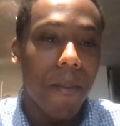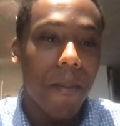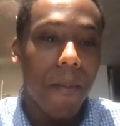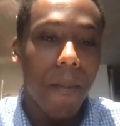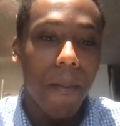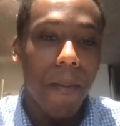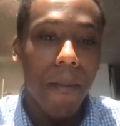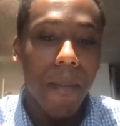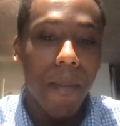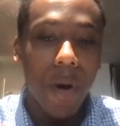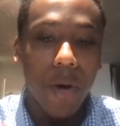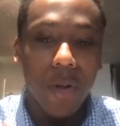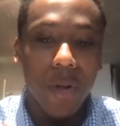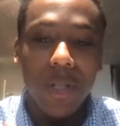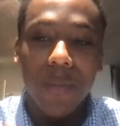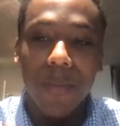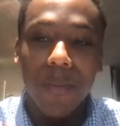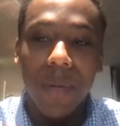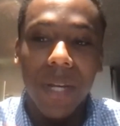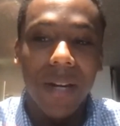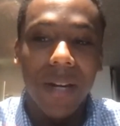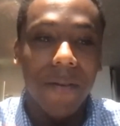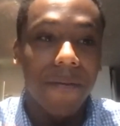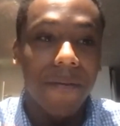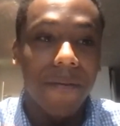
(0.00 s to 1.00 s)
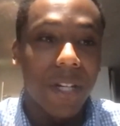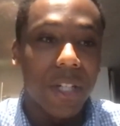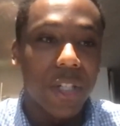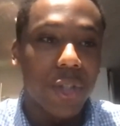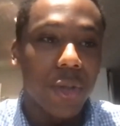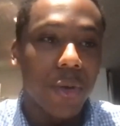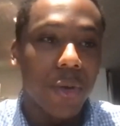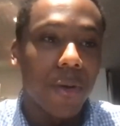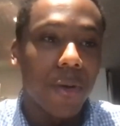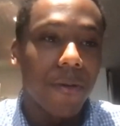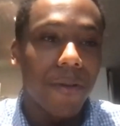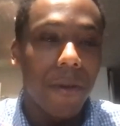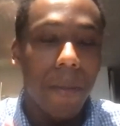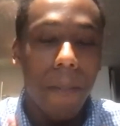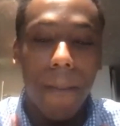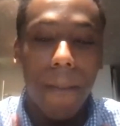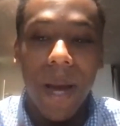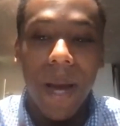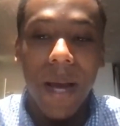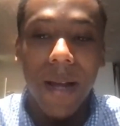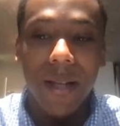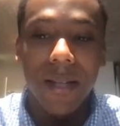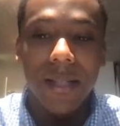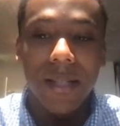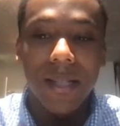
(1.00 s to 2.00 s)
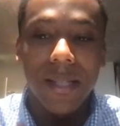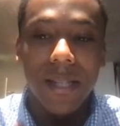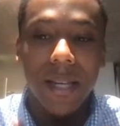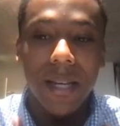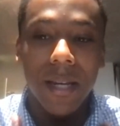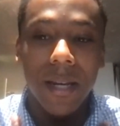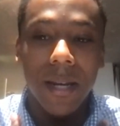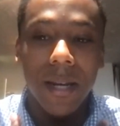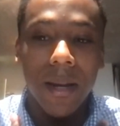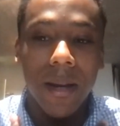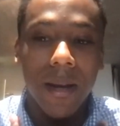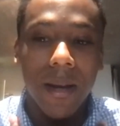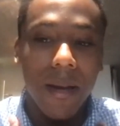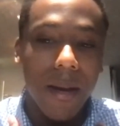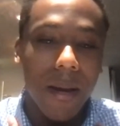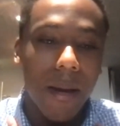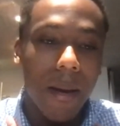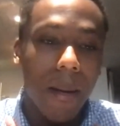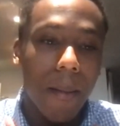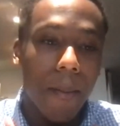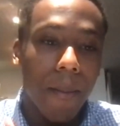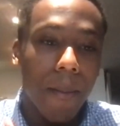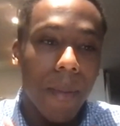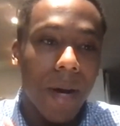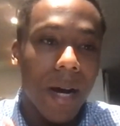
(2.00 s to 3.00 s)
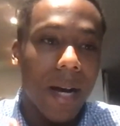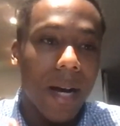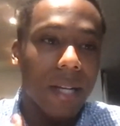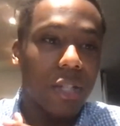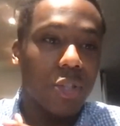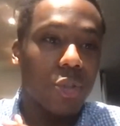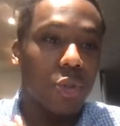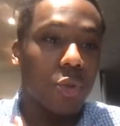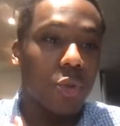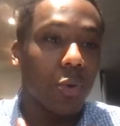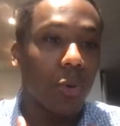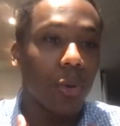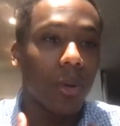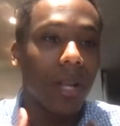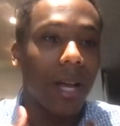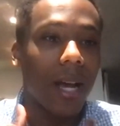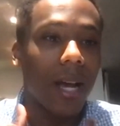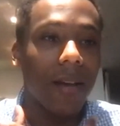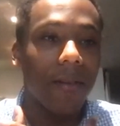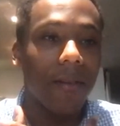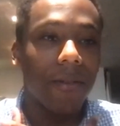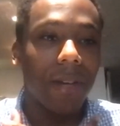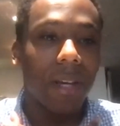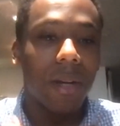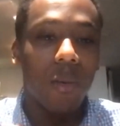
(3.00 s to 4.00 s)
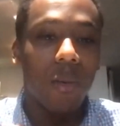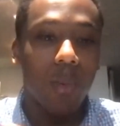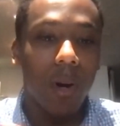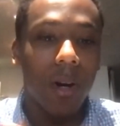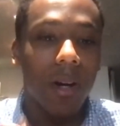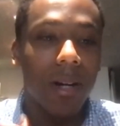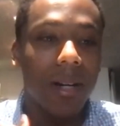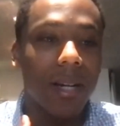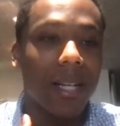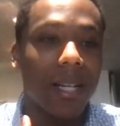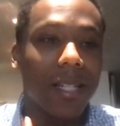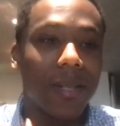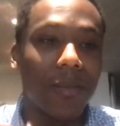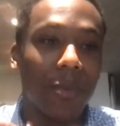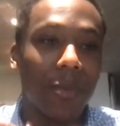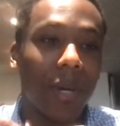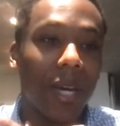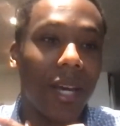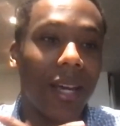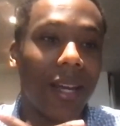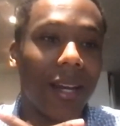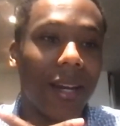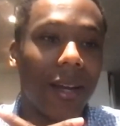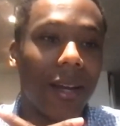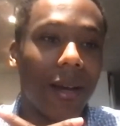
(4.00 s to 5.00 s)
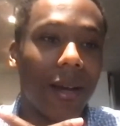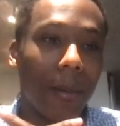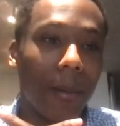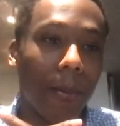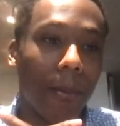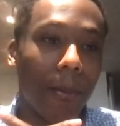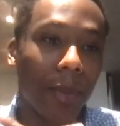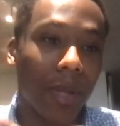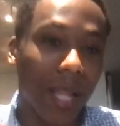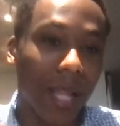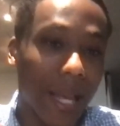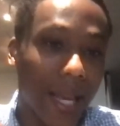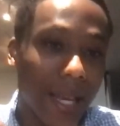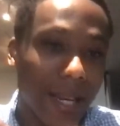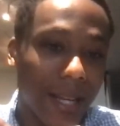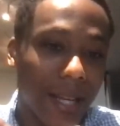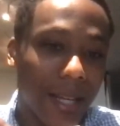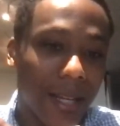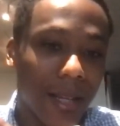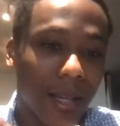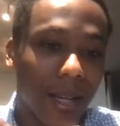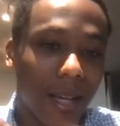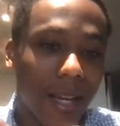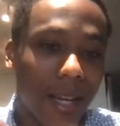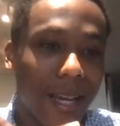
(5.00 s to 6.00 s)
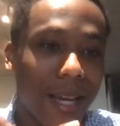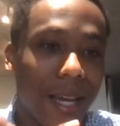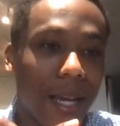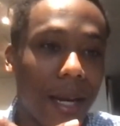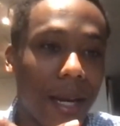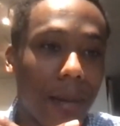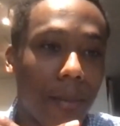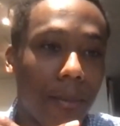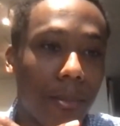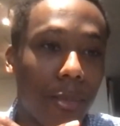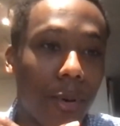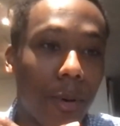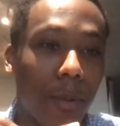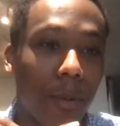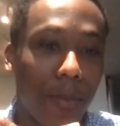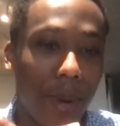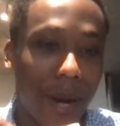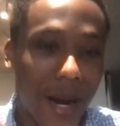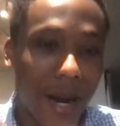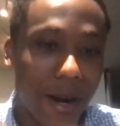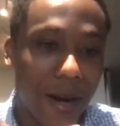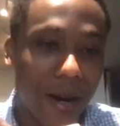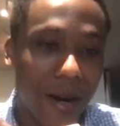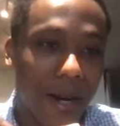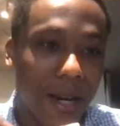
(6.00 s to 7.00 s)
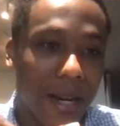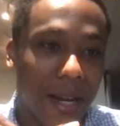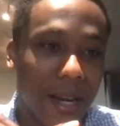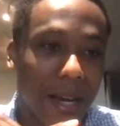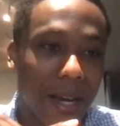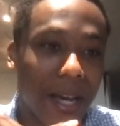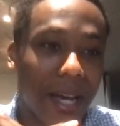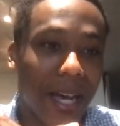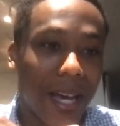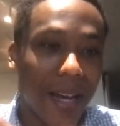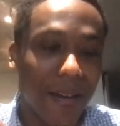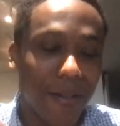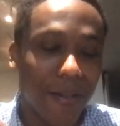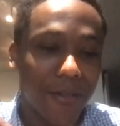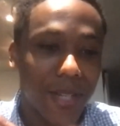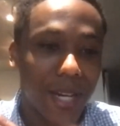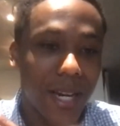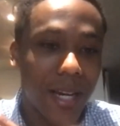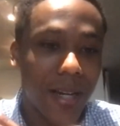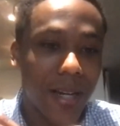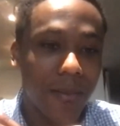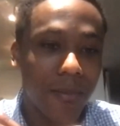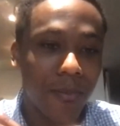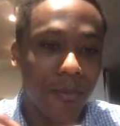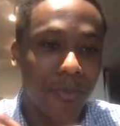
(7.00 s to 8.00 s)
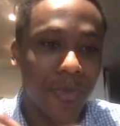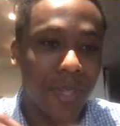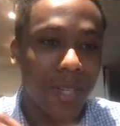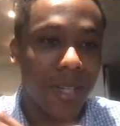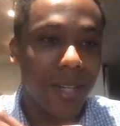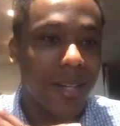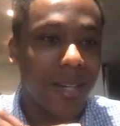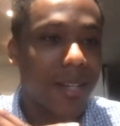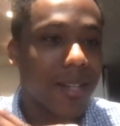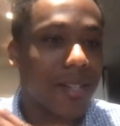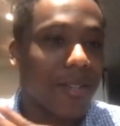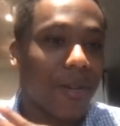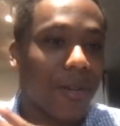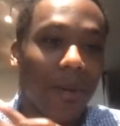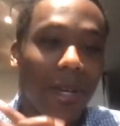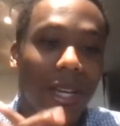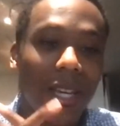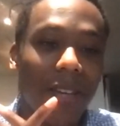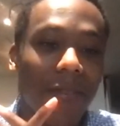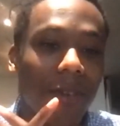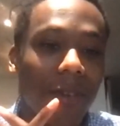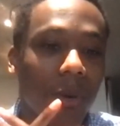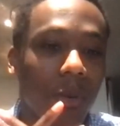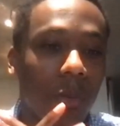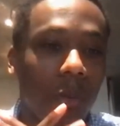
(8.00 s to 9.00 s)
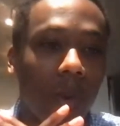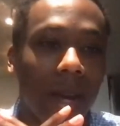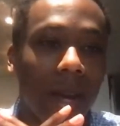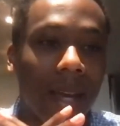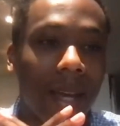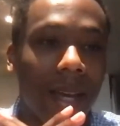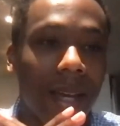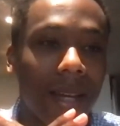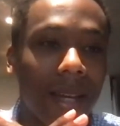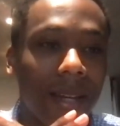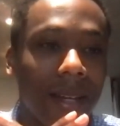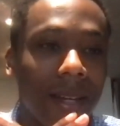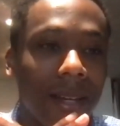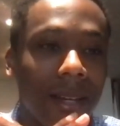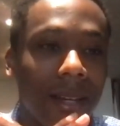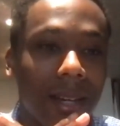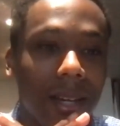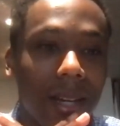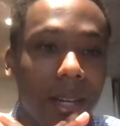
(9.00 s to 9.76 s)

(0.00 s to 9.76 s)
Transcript: most beneficial for balancing my school life and work has been planning and preparing ahead of time. So even